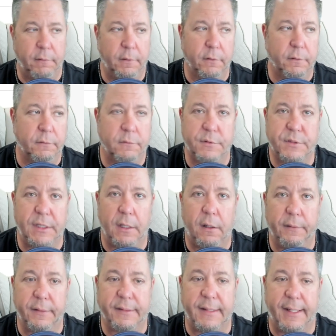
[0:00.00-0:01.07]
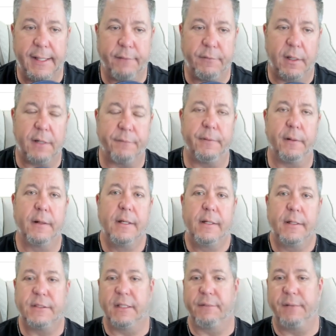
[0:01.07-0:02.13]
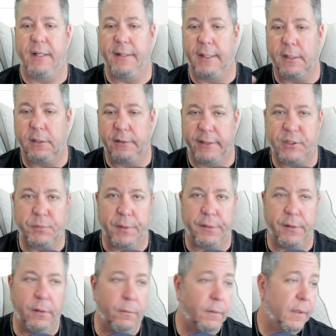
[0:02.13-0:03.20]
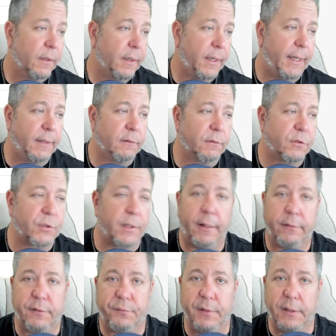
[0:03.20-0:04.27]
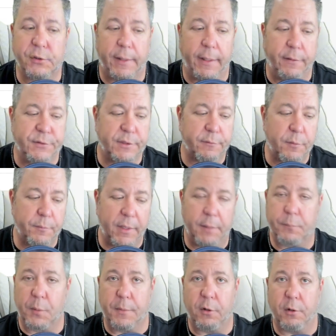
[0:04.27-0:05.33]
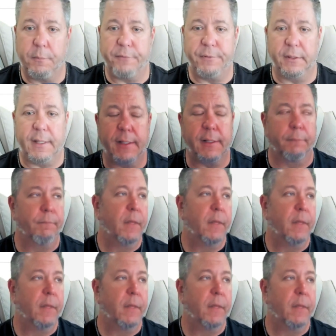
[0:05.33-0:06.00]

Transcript: You can see all that they have to offer, see if anything clicks with you, and try out the free trials of them and promote them if you like them.